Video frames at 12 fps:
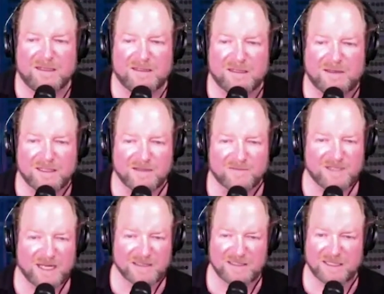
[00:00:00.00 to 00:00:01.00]
they think of
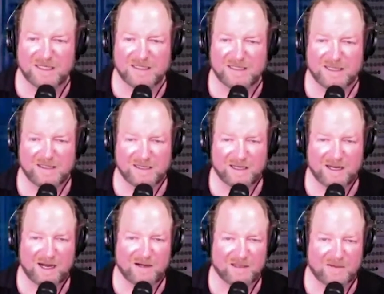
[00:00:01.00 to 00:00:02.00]
testing, and then at a
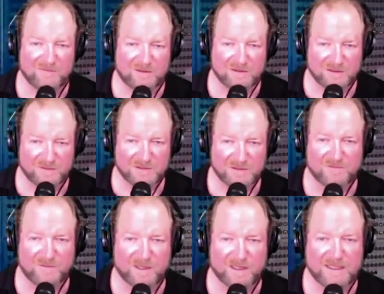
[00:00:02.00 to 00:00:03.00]
higher level,
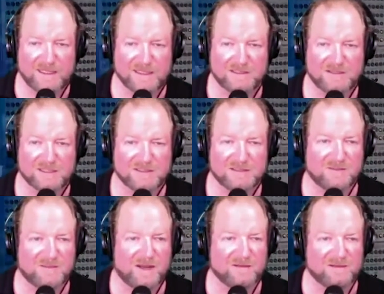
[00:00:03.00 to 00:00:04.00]
observability is just
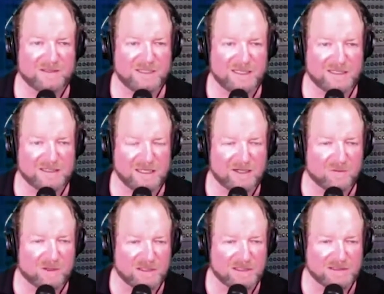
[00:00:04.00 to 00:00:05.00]
about looking at the inner
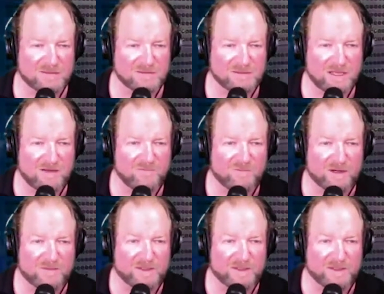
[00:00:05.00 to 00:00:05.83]
workings of the software.